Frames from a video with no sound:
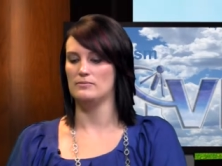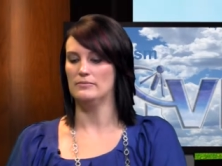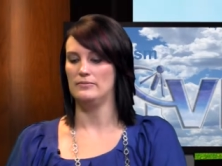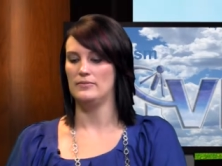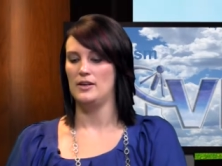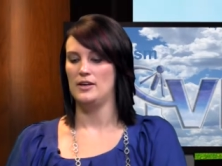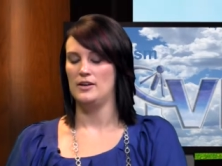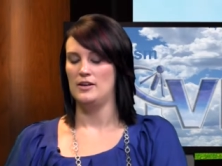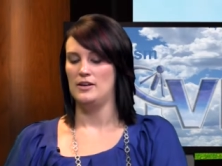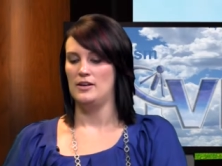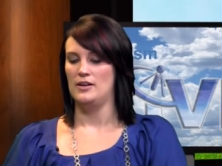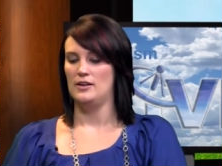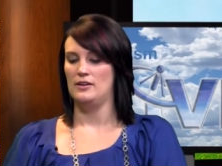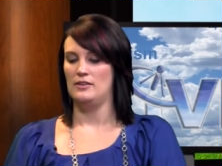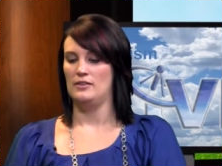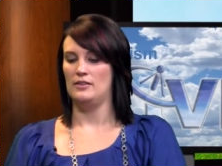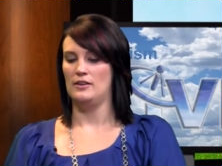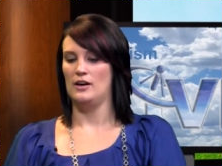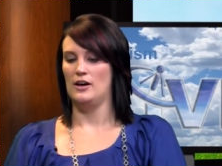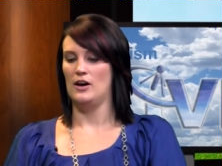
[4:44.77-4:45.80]
Um,
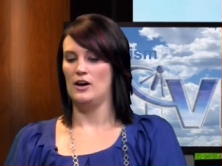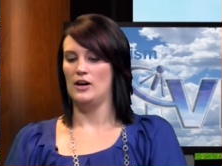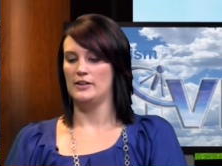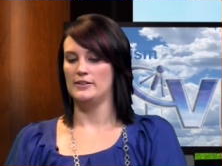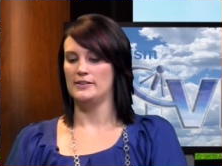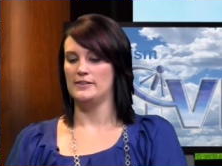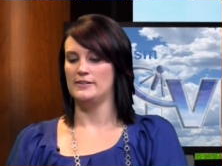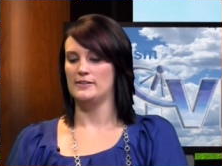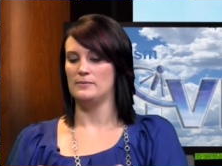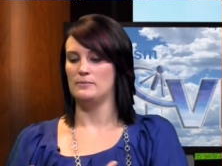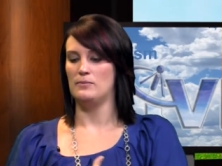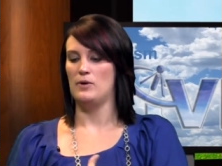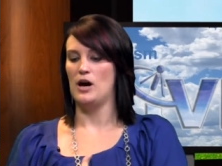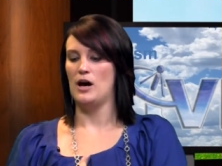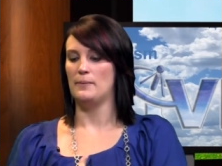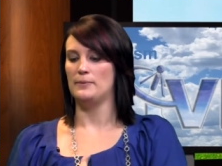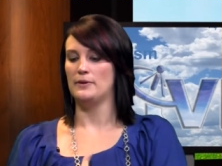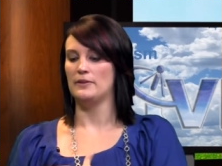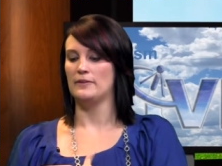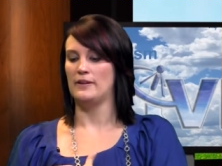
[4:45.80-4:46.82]
the autism
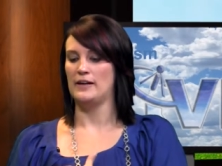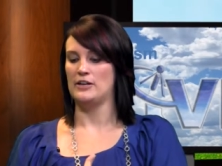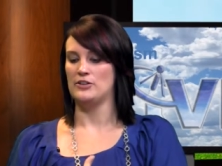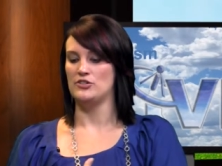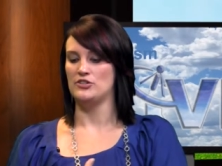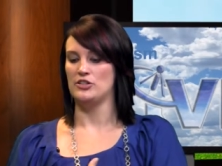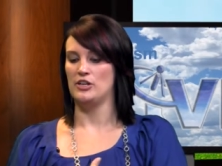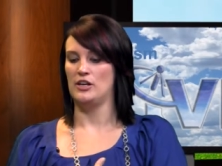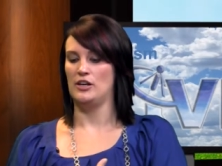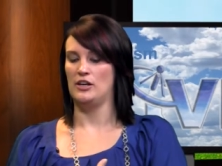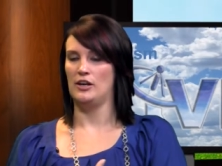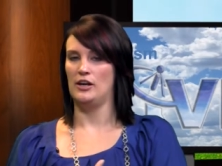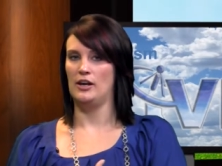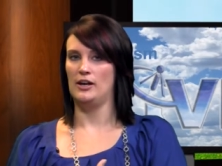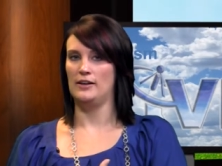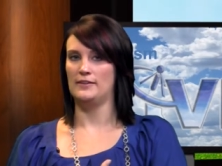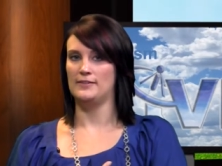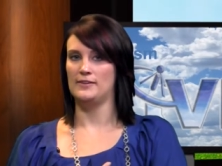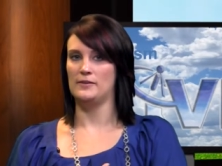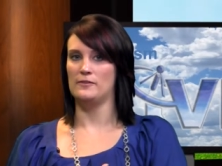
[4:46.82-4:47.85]
population,
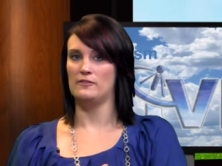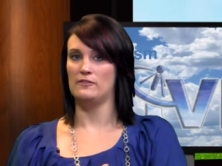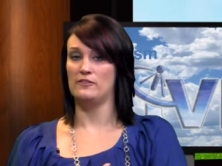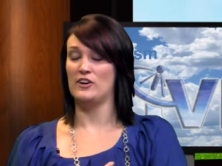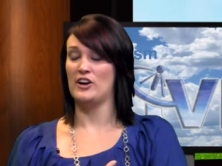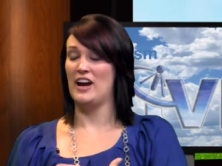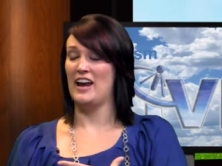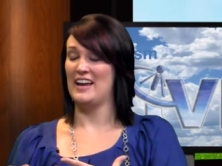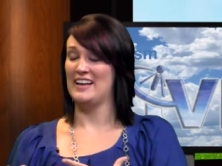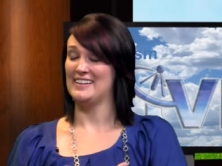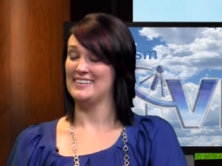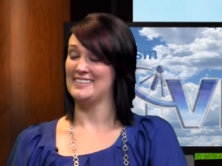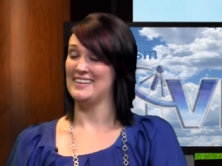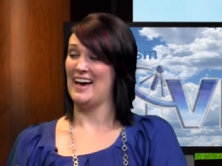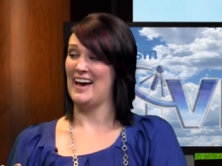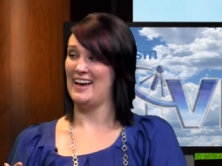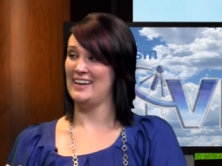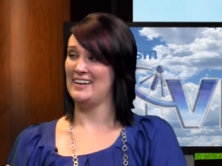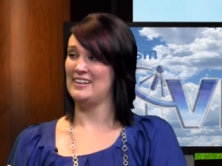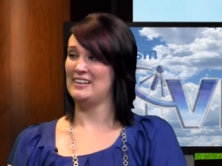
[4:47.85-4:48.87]
it's a, for
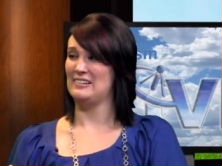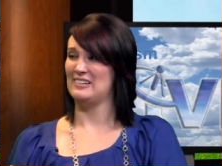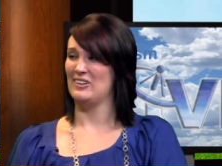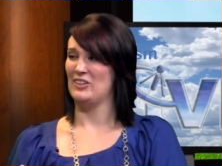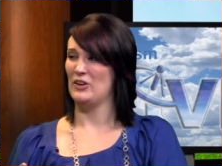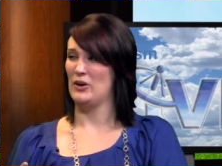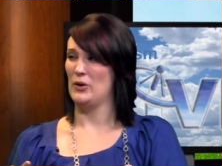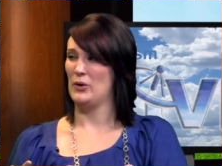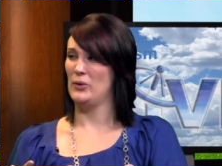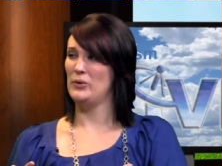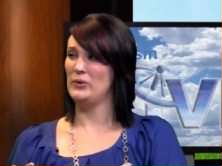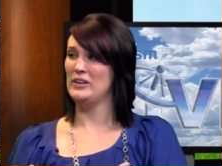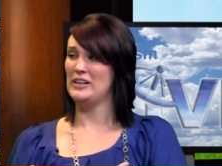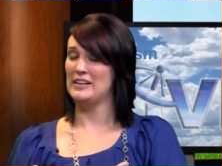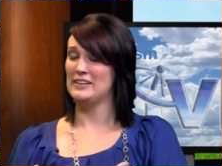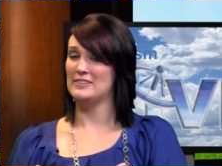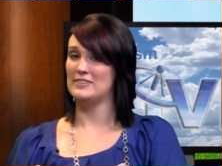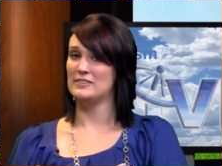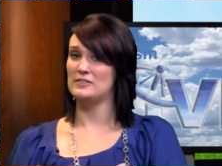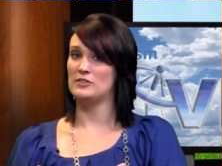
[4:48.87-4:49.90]
anxieties alone,
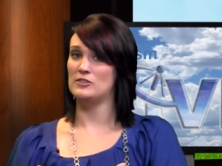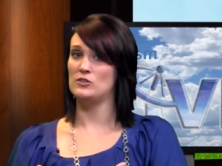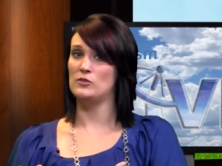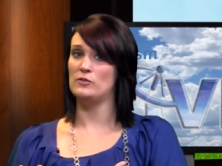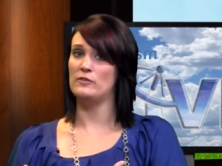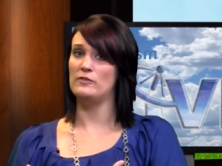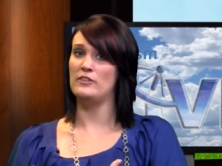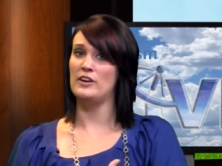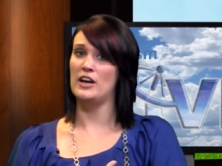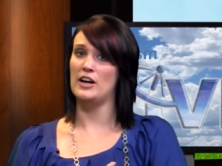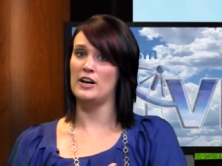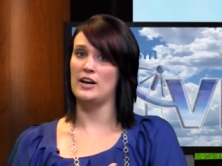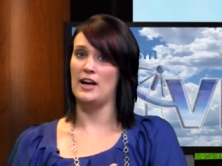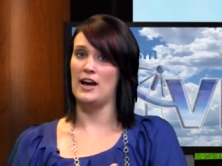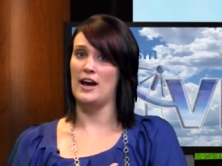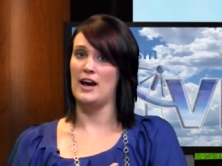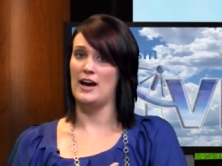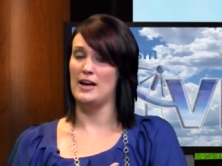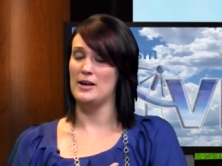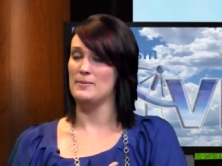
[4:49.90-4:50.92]
it's yeah. very
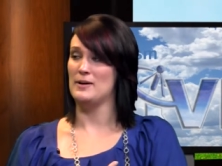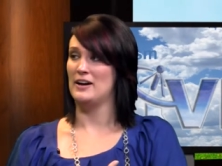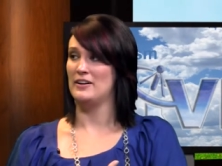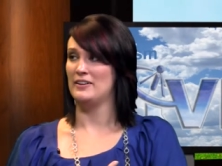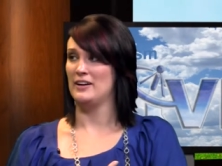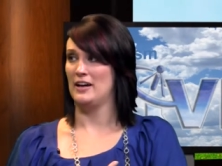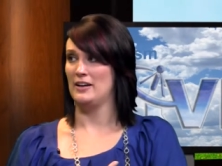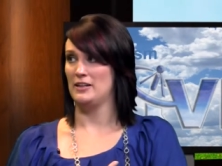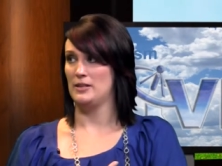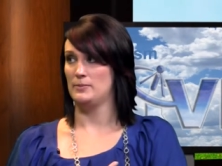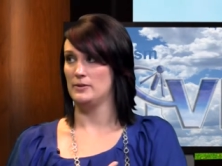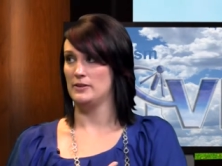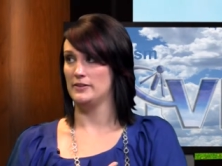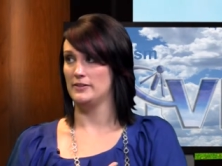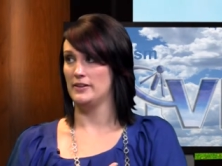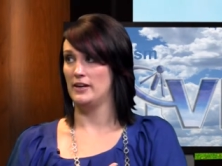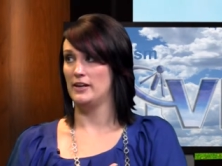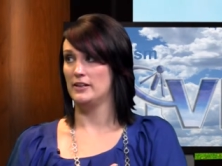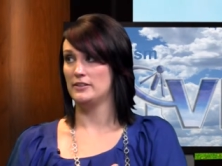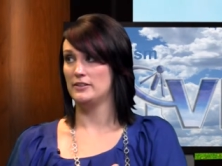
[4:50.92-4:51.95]
high, about
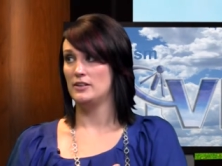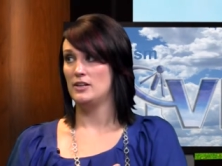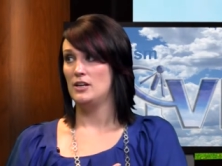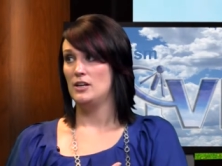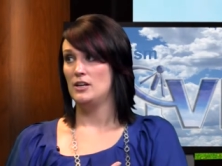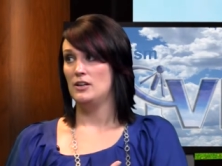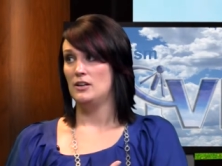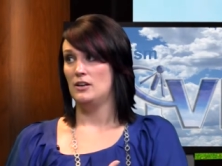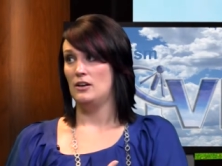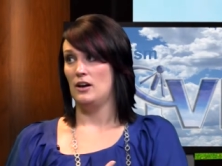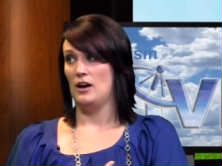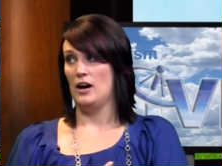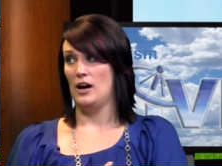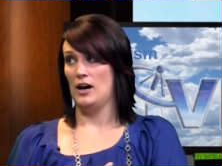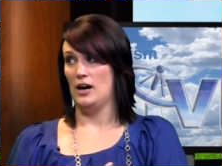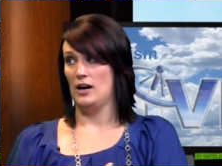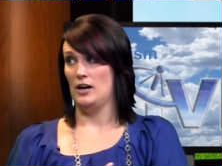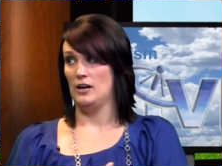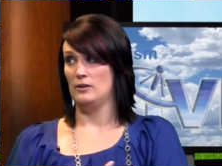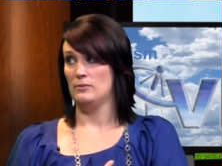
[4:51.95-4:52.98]
90% yeah.
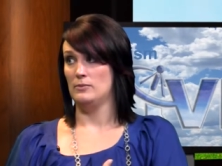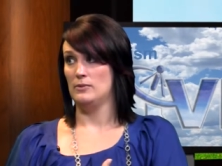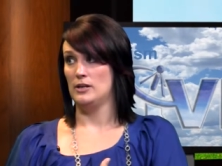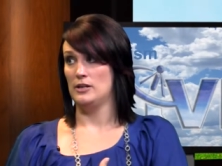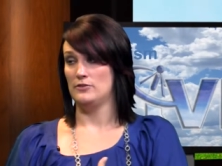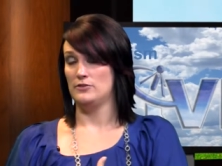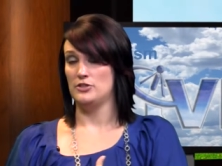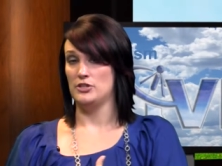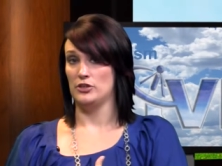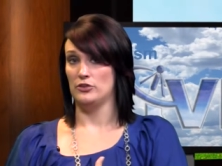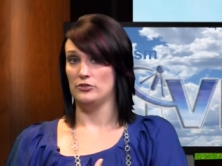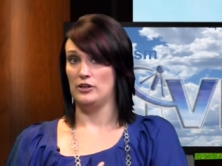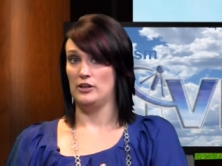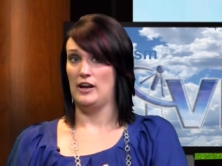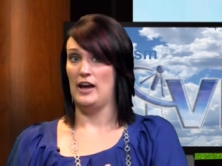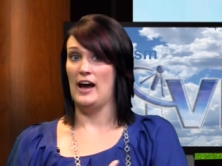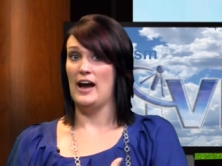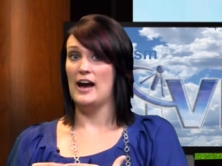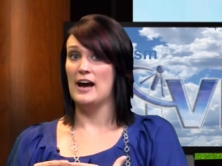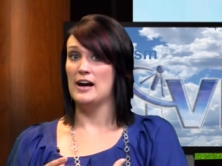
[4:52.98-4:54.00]
um, of children
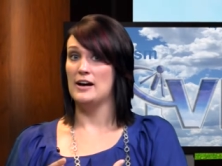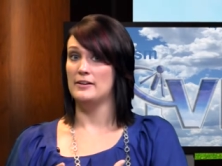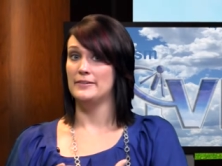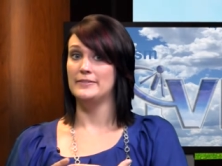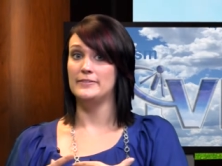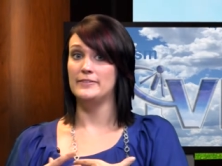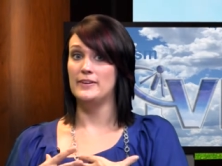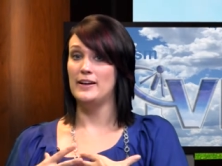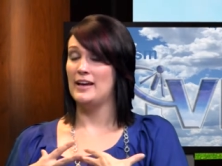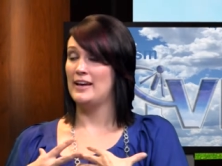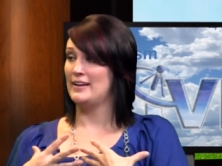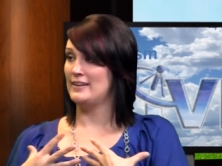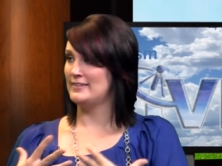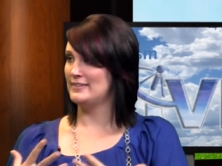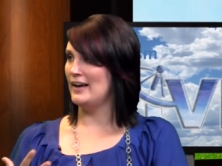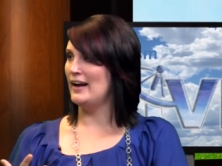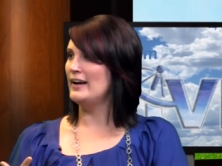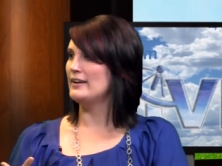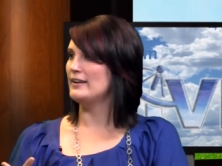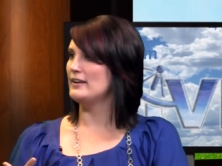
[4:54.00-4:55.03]
have
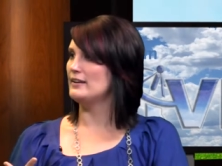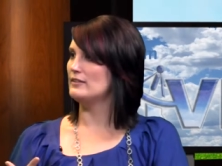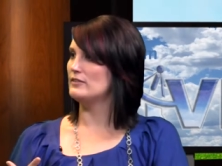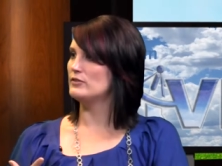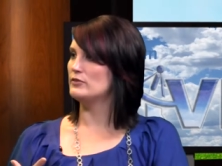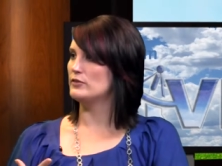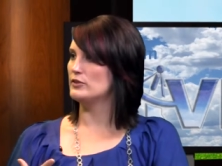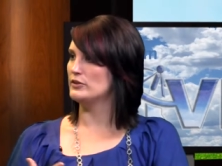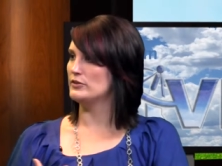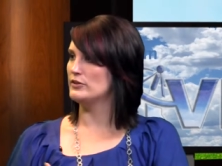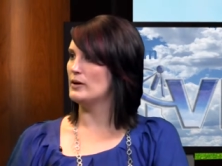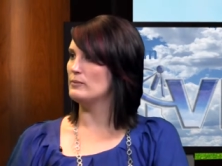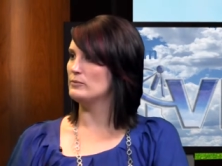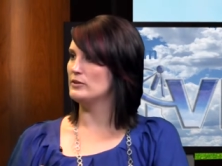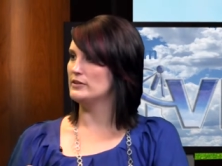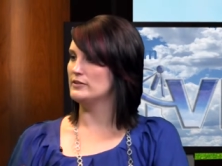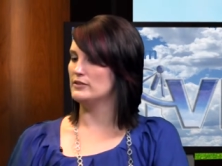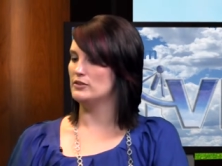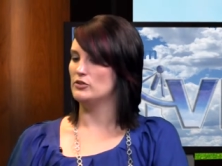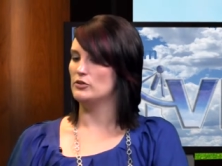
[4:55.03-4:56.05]
anxieties for yeah. some
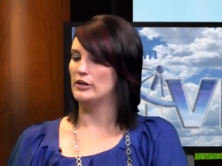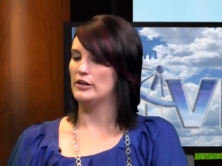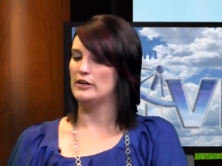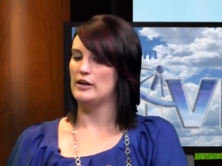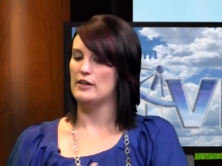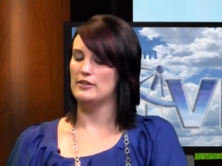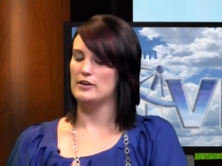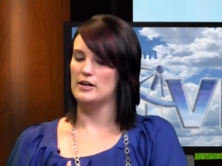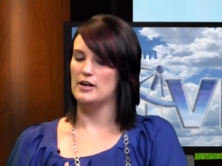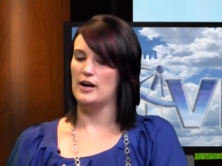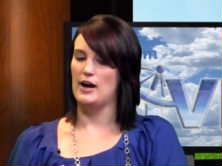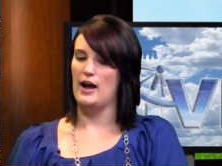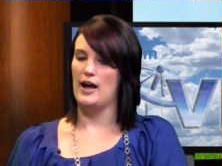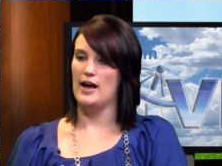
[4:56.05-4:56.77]
reason or another.